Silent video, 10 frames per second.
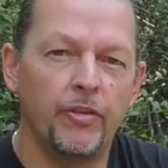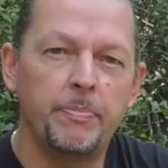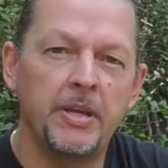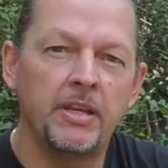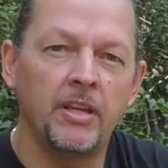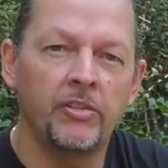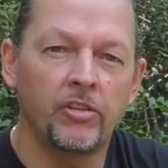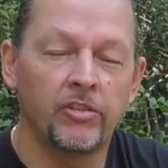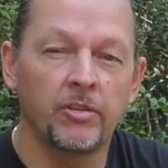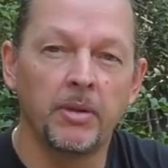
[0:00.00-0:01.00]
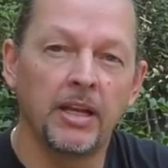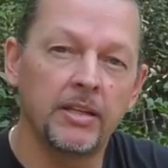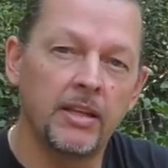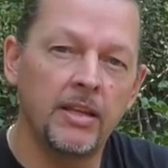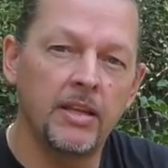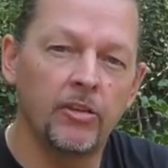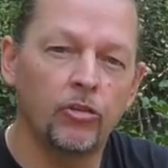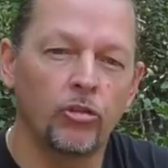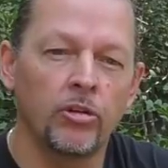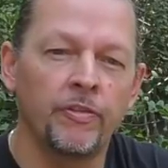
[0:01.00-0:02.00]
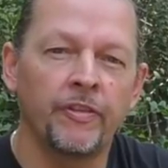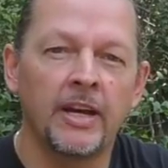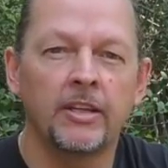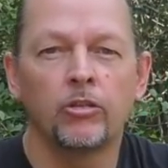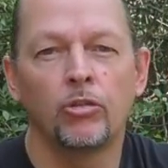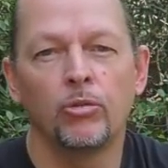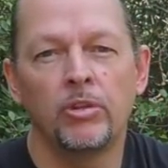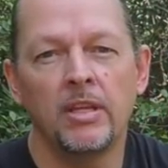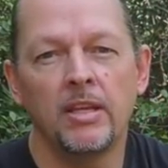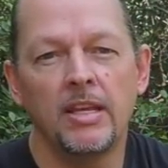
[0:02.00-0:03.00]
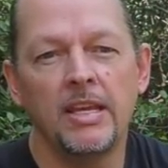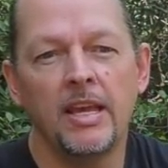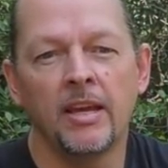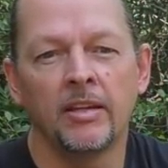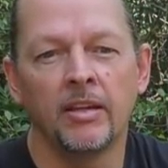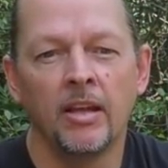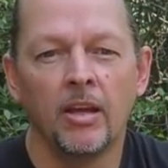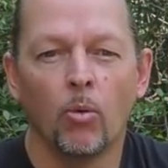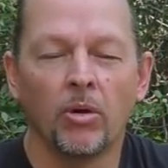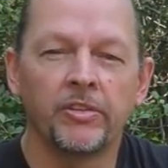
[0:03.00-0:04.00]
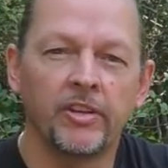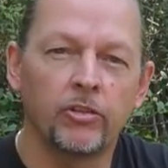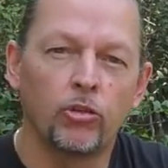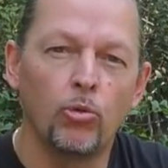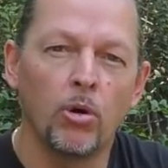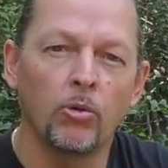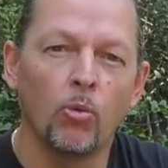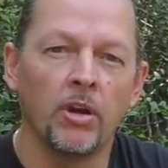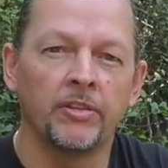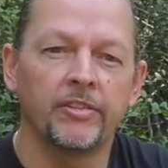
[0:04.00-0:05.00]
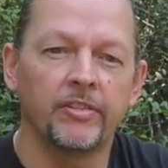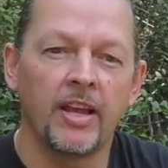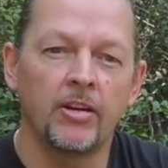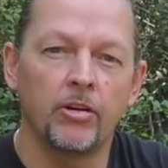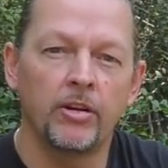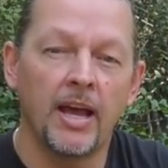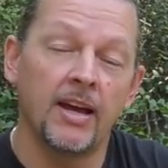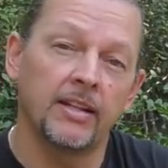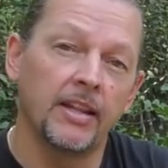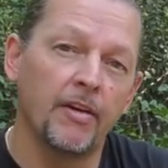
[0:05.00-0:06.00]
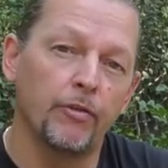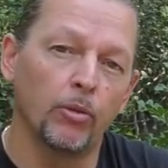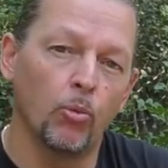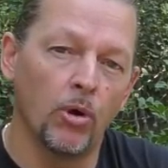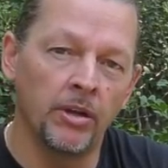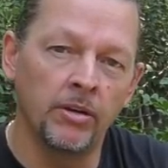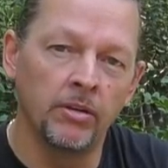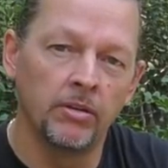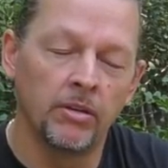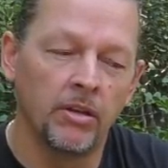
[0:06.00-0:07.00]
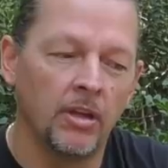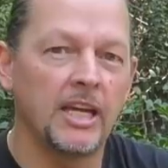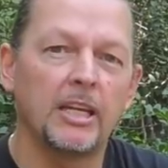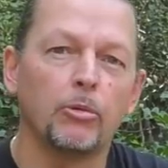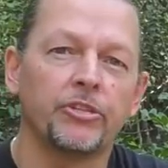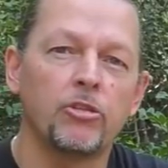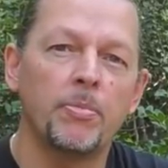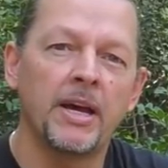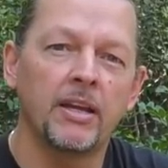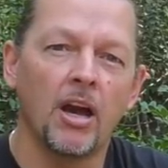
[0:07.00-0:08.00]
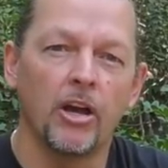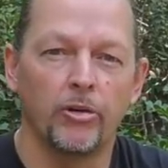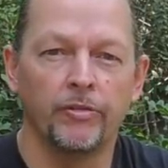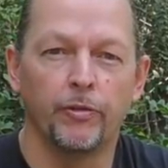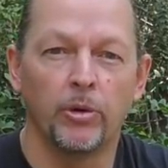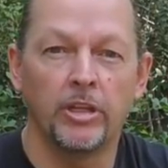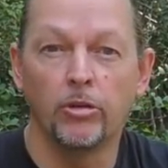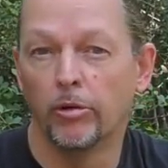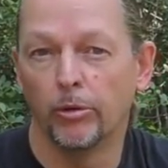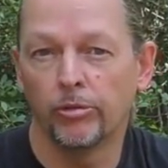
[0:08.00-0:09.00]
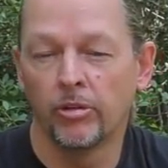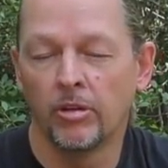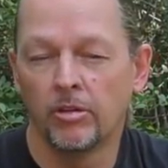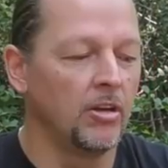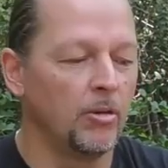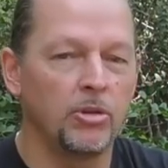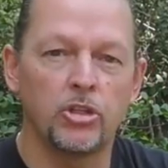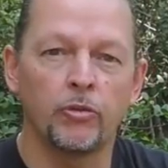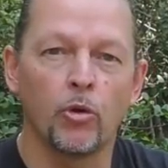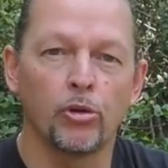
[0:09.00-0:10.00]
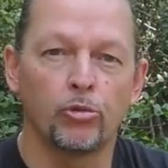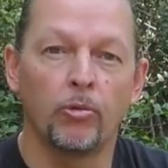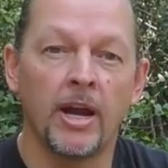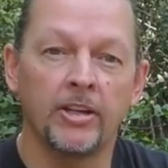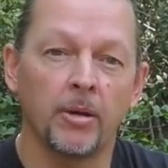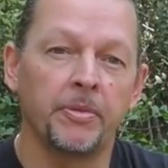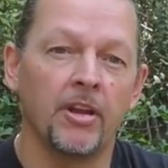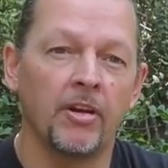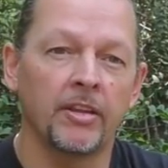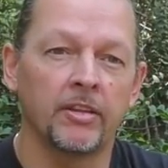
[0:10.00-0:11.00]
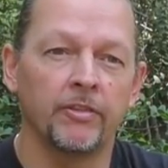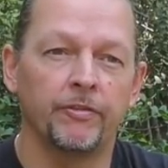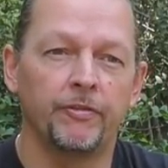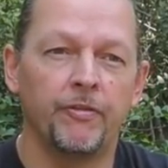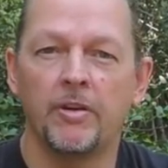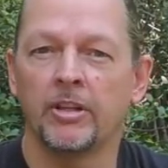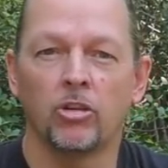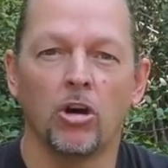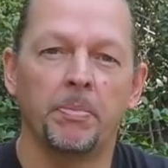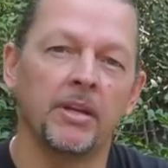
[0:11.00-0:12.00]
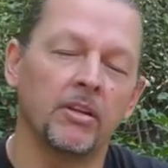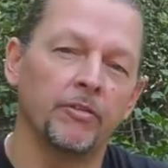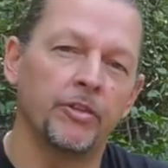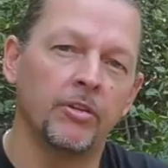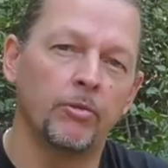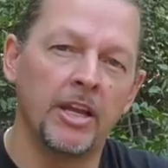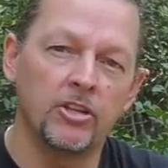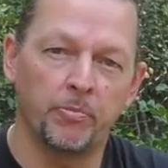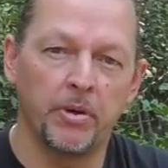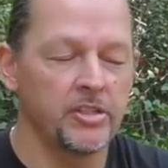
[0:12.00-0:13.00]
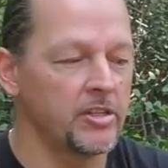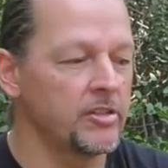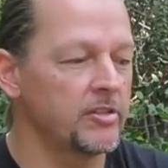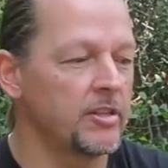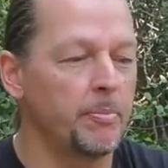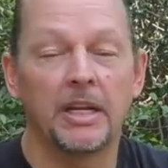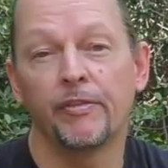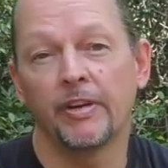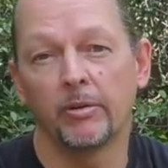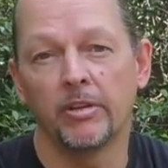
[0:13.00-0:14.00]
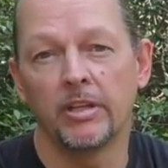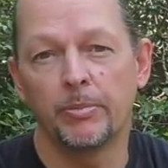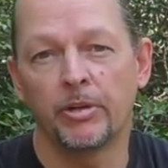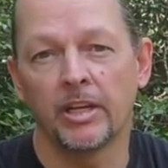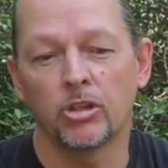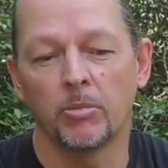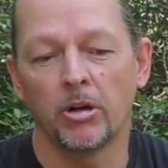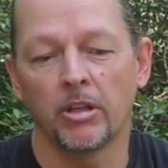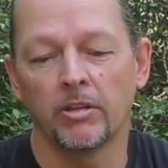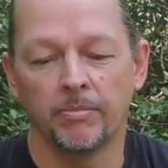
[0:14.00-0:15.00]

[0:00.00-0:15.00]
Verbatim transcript: VPD System Light knee is certified to the EN 16211 standard at level 1 and it will set you back 140 euros, which is of course right up there at the very top end of the range of prices typically found in the knee protection market.